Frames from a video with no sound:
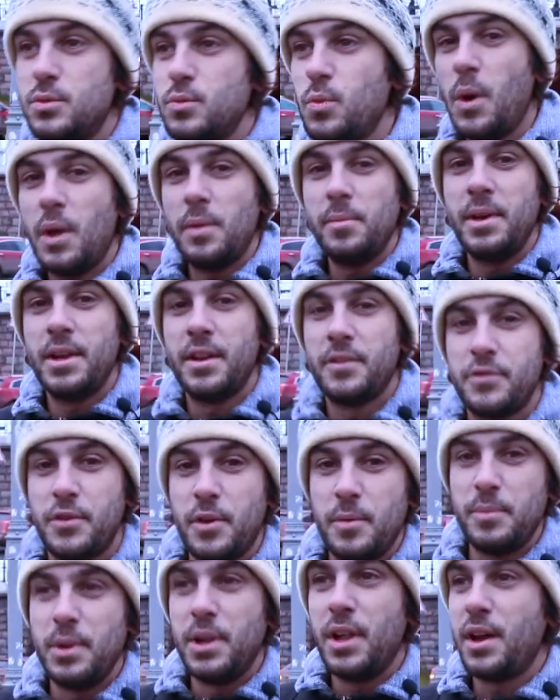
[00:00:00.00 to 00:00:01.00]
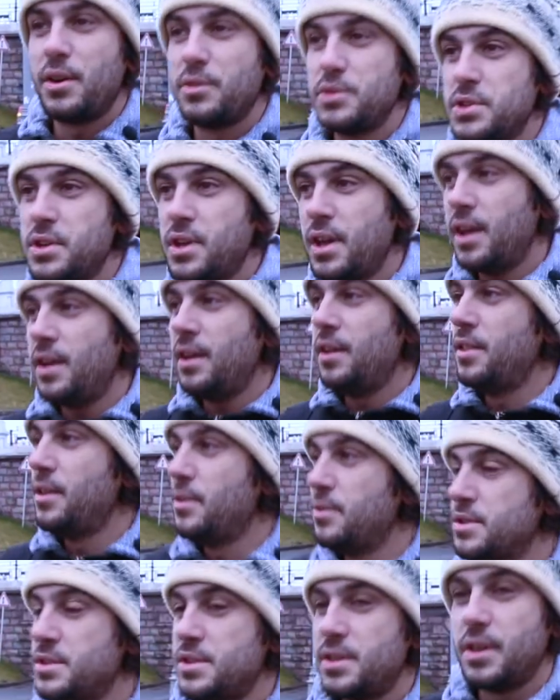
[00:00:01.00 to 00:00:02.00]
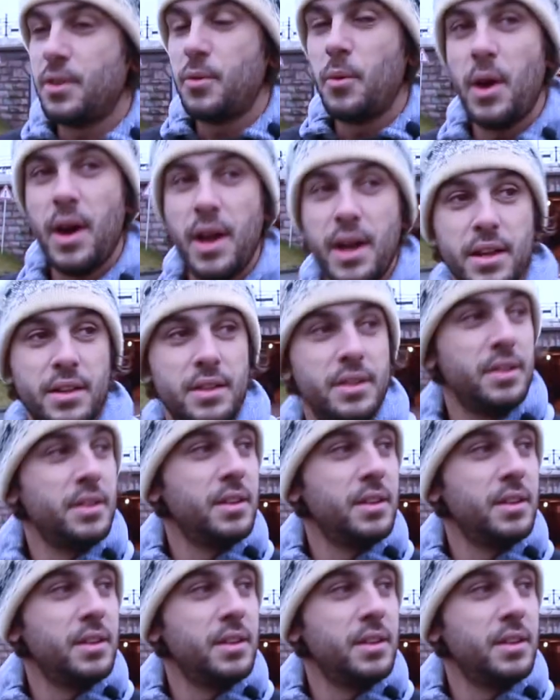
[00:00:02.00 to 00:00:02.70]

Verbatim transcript: one minute from Belaruska and there is a quiet,